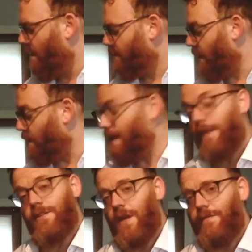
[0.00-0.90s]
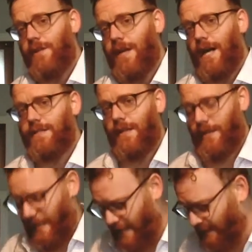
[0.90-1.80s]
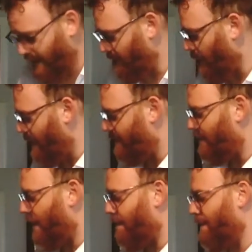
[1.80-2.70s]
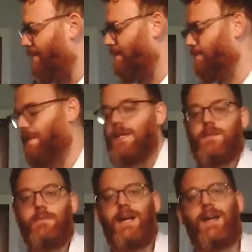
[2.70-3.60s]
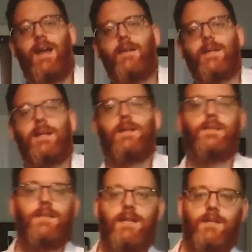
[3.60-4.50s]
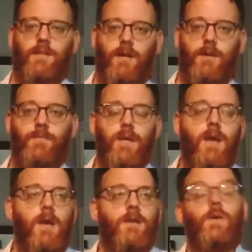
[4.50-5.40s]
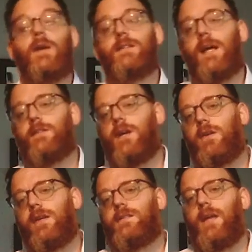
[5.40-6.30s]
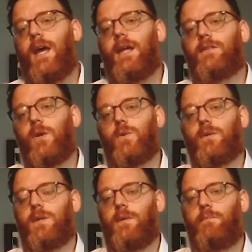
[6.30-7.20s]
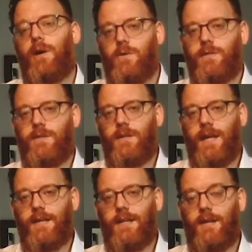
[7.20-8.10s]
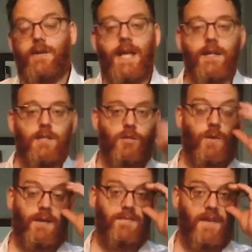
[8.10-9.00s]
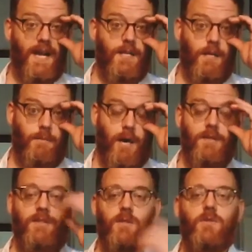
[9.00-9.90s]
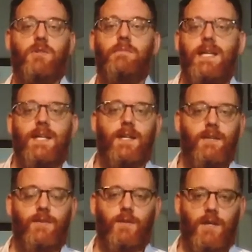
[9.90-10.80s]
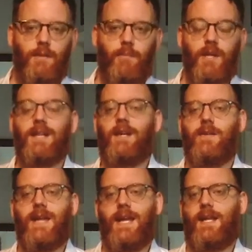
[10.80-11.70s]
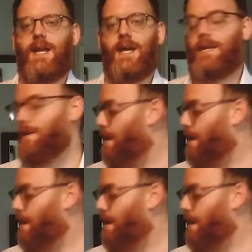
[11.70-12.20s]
So now that you have your cocktail in hand, let's go ahead and talk about this piece by Eric Salazar. So Eric Salazar is a local composer and clarinetist. You can find him on social media if you look up The Clarinet Guy.